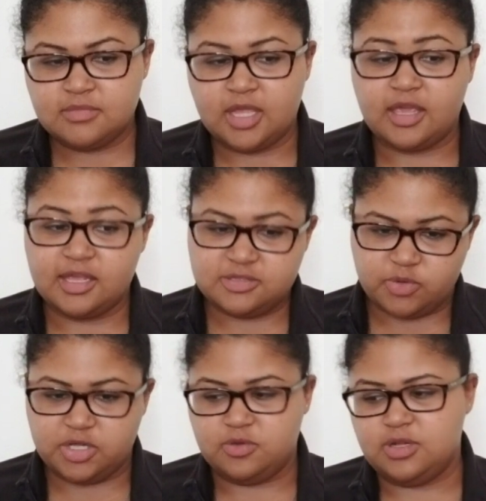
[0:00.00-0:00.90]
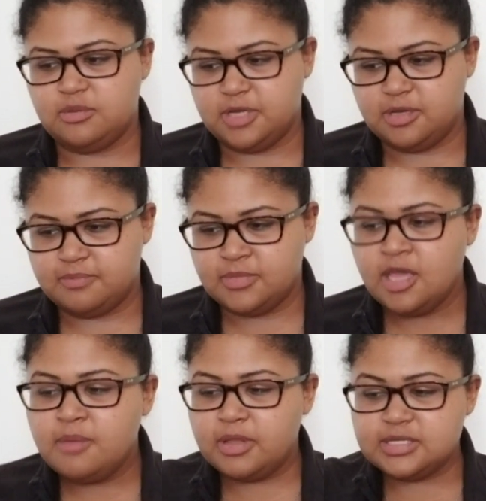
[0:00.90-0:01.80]
and get to where you need to be.
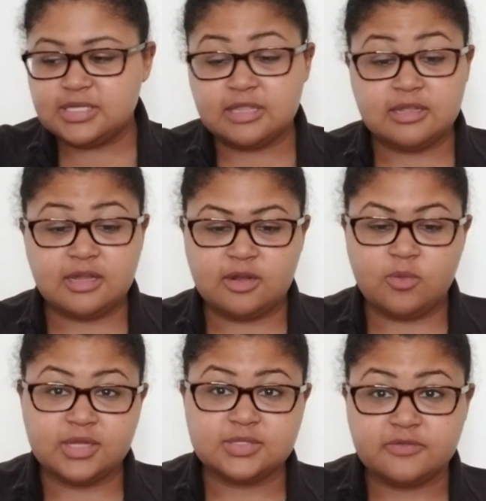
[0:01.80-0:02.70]
But let's look at the Knight of Wands in